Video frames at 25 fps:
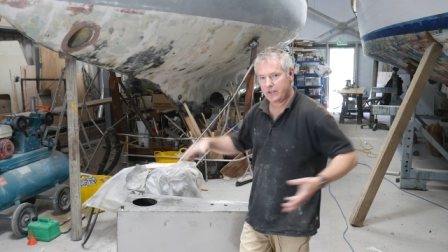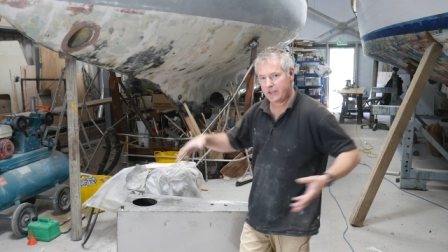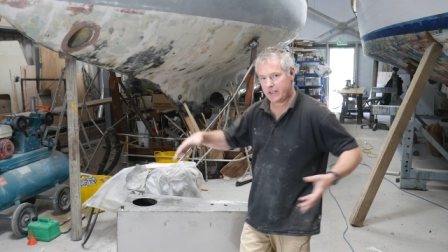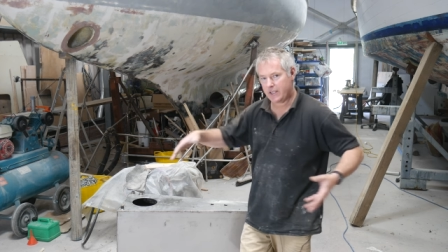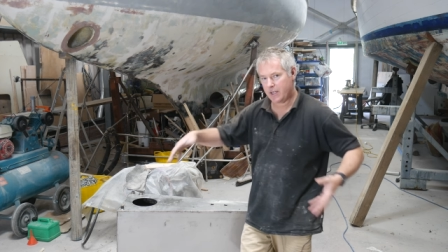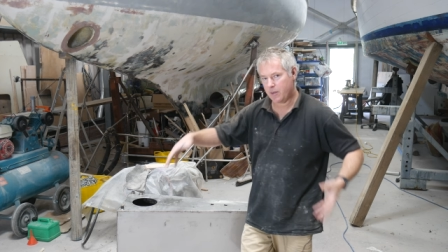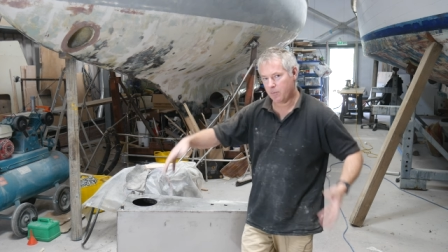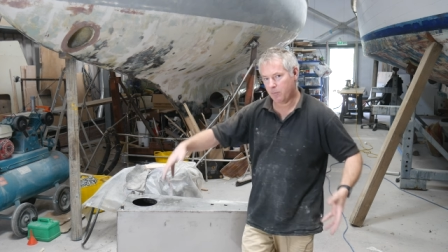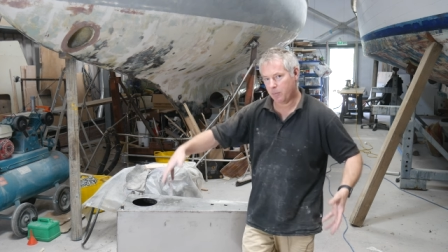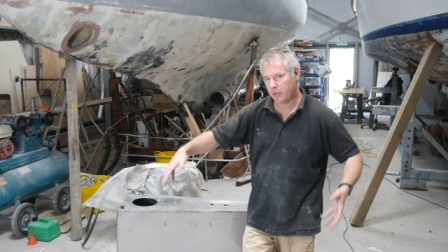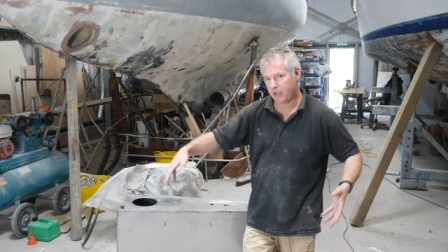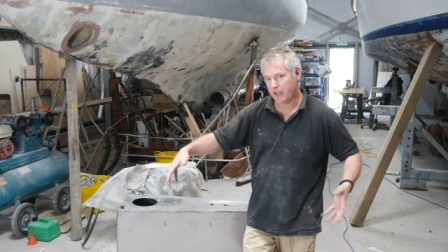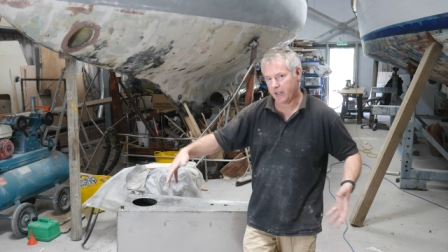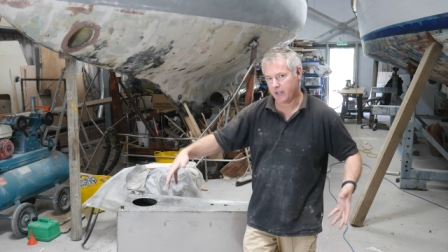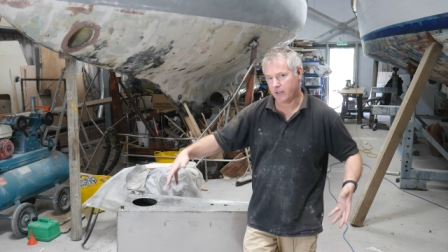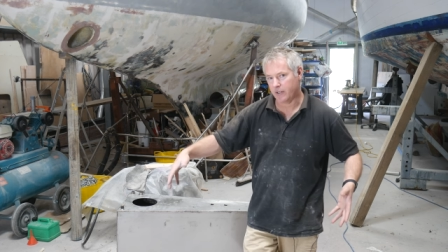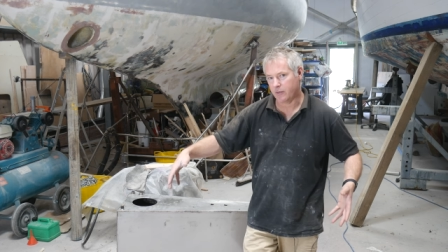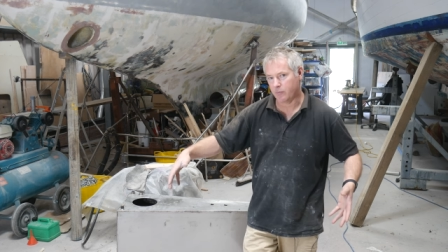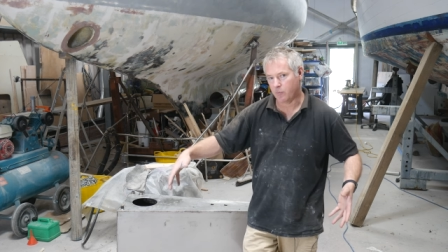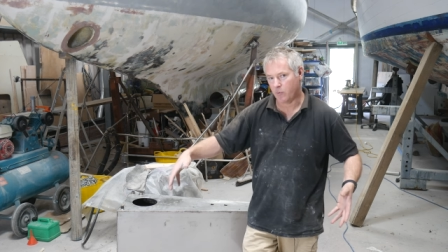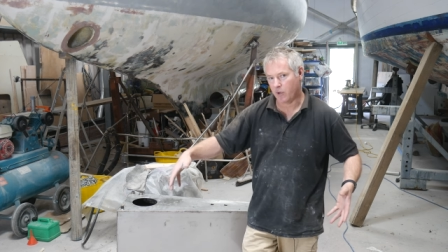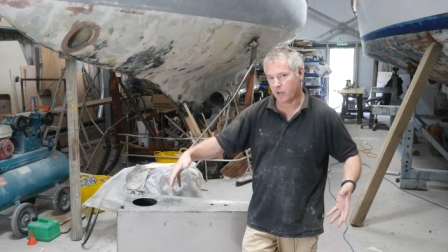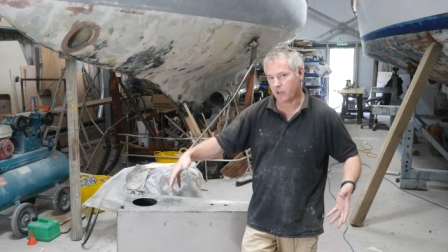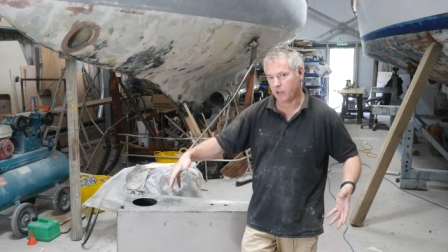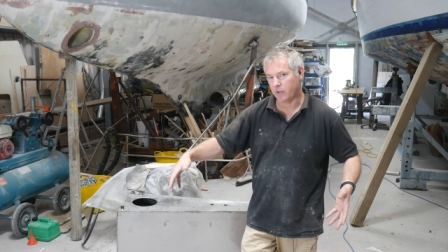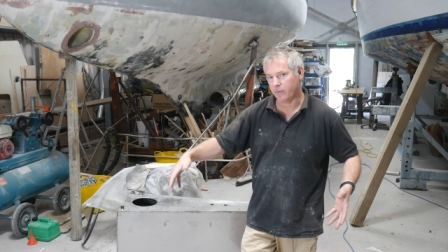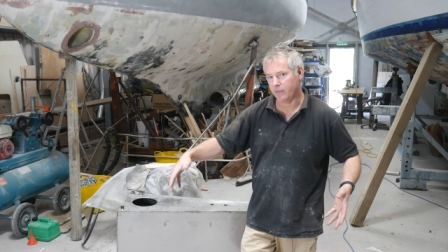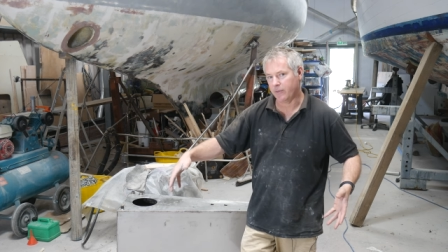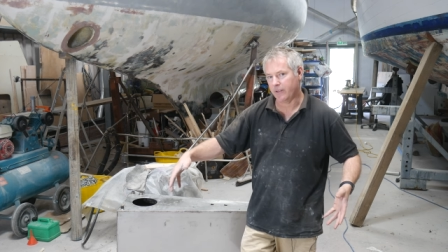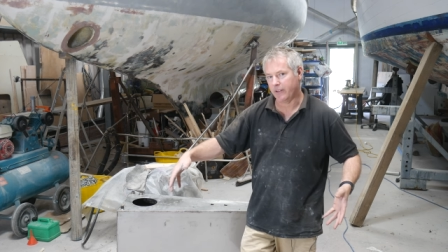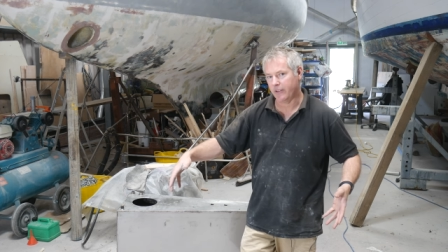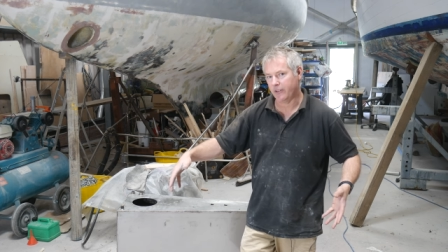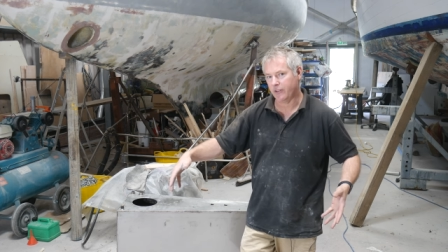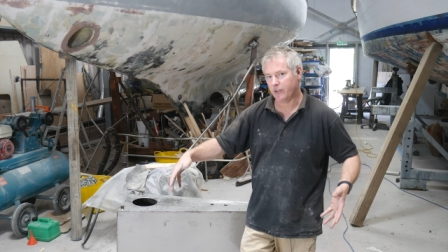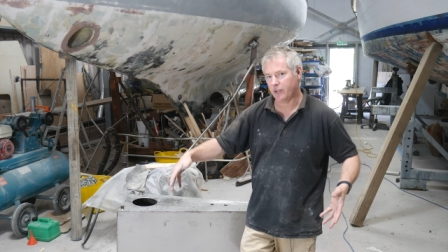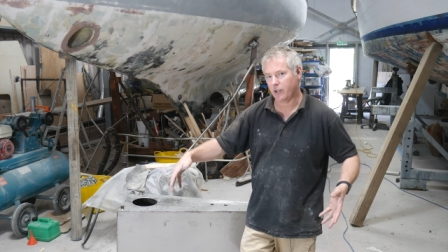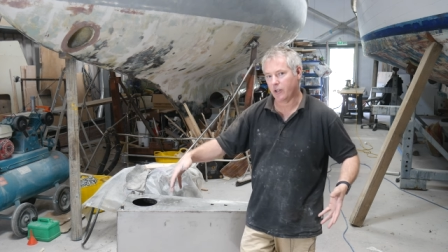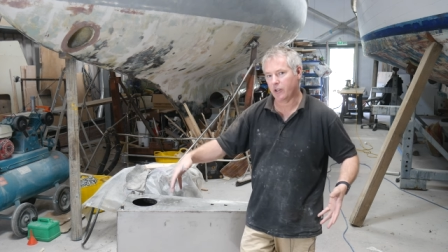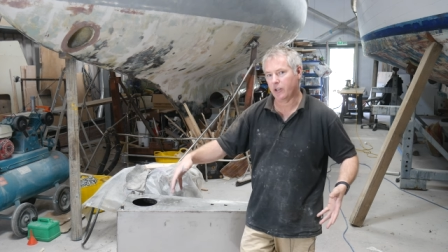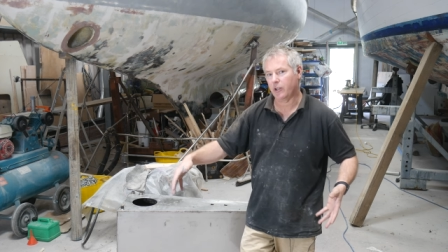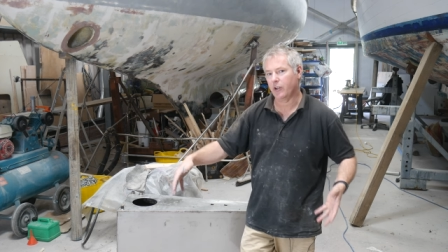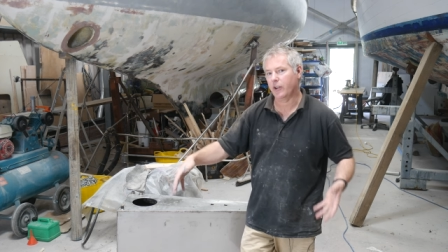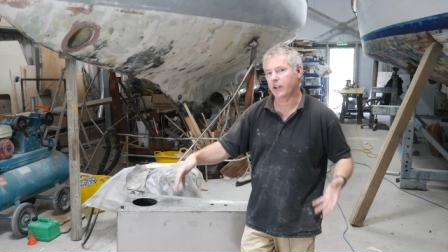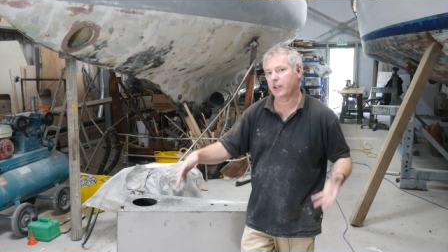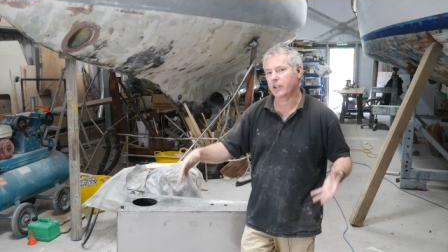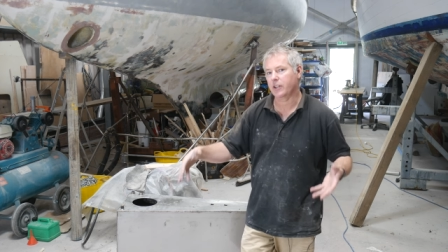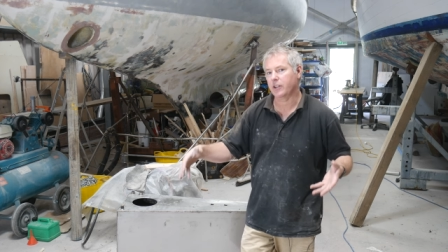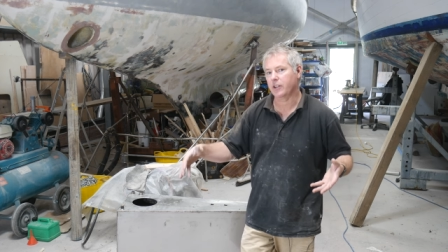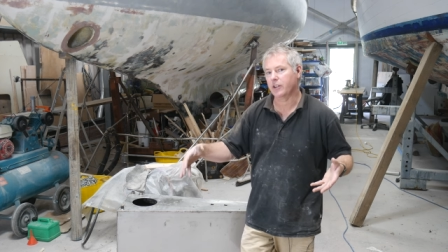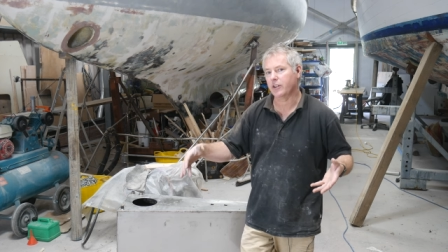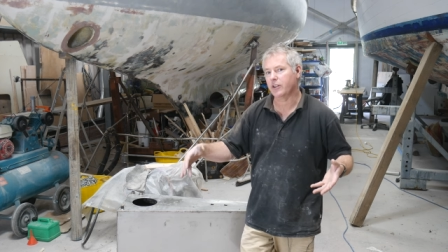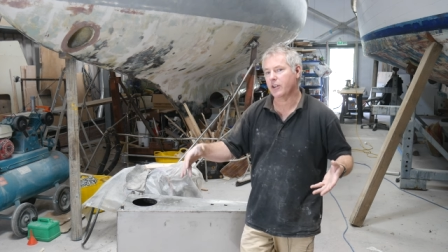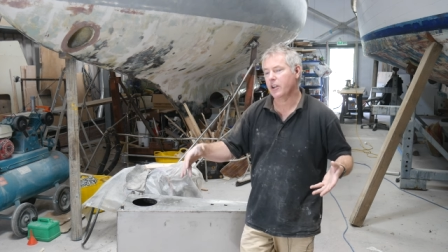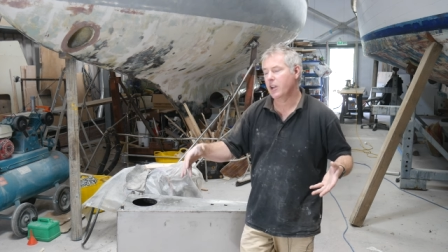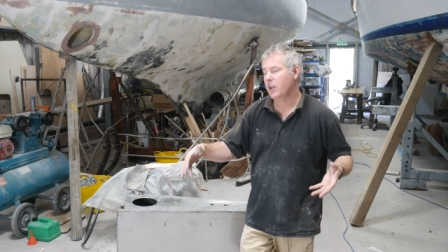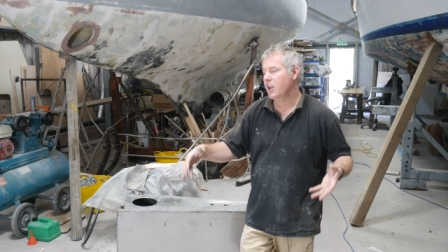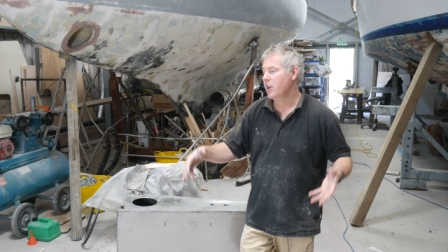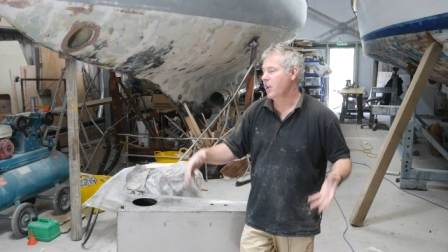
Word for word: templated model of this so that I can